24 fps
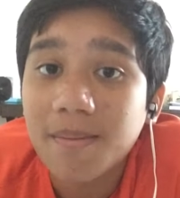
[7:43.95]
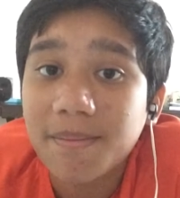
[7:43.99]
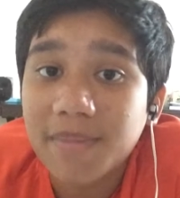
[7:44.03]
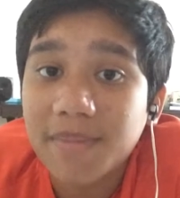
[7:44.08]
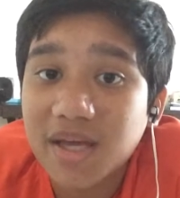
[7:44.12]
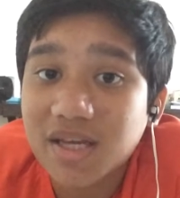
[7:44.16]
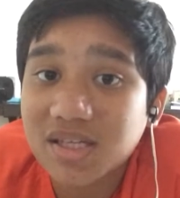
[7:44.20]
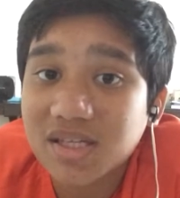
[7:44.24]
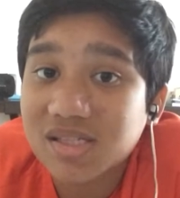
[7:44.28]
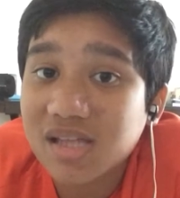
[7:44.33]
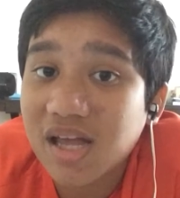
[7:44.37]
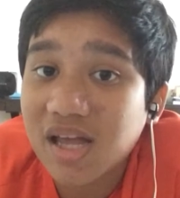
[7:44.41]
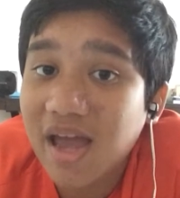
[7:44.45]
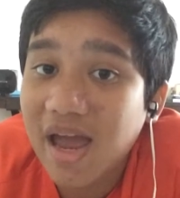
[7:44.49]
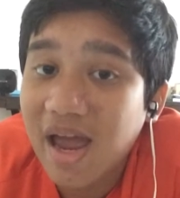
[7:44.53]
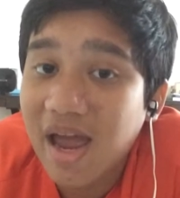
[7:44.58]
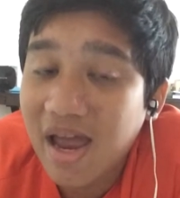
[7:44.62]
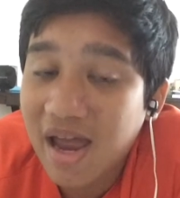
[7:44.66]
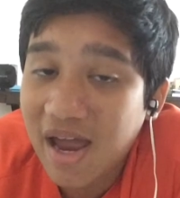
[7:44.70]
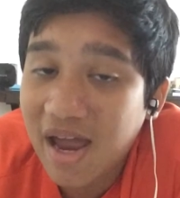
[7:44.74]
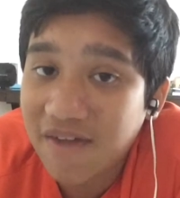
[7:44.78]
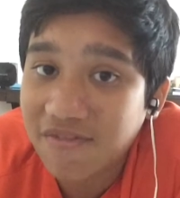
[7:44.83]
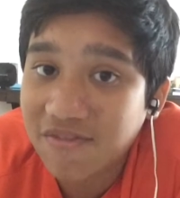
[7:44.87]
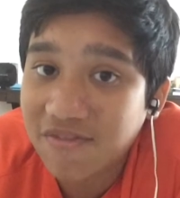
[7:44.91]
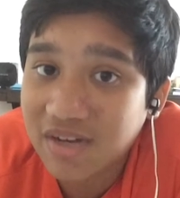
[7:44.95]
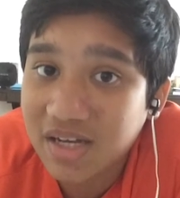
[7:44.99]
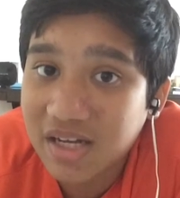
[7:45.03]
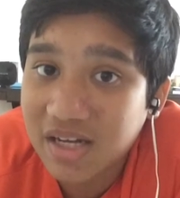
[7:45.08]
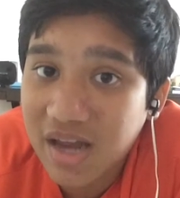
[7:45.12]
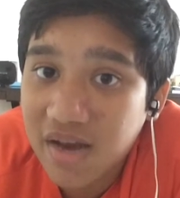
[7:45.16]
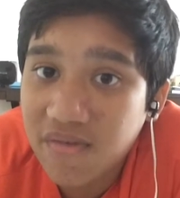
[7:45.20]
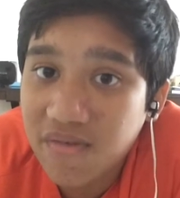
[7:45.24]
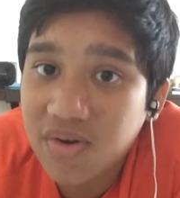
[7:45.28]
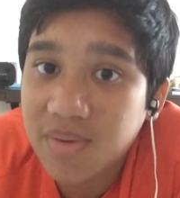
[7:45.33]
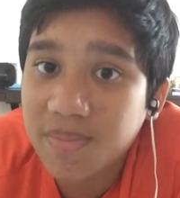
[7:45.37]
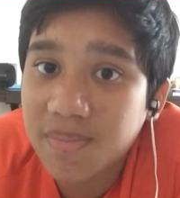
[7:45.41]
because they have
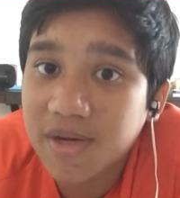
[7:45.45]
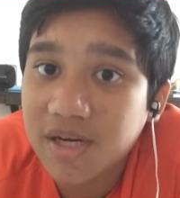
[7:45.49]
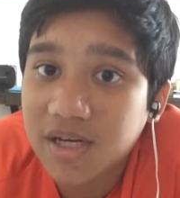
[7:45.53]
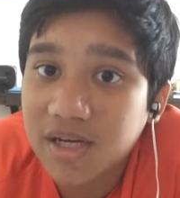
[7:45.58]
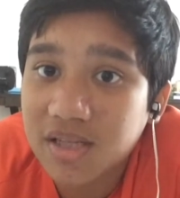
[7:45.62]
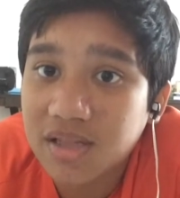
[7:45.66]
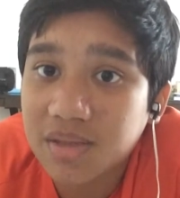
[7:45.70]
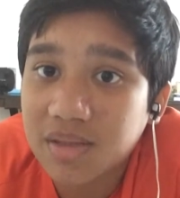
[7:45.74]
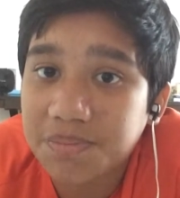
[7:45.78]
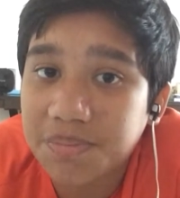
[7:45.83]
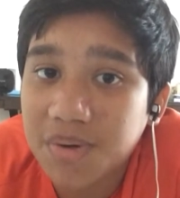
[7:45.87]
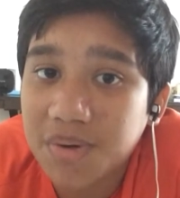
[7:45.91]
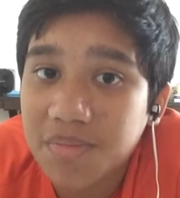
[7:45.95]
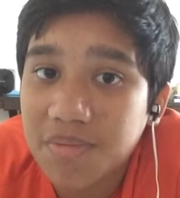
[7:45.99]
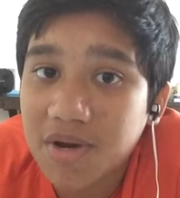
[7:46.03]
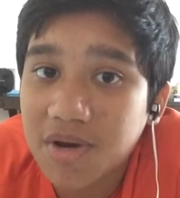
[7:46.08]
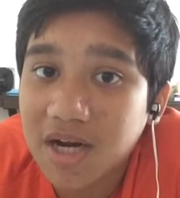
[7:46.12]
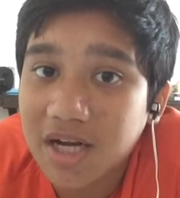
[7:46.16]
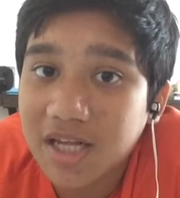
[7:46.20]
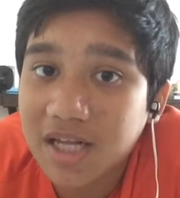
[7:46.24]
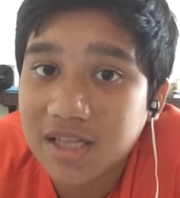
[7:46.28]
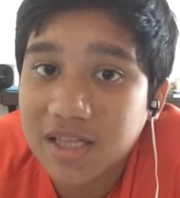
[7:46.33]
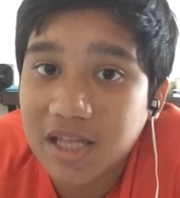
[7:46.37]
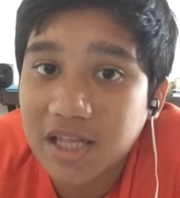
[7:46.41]
never been in the Premier League.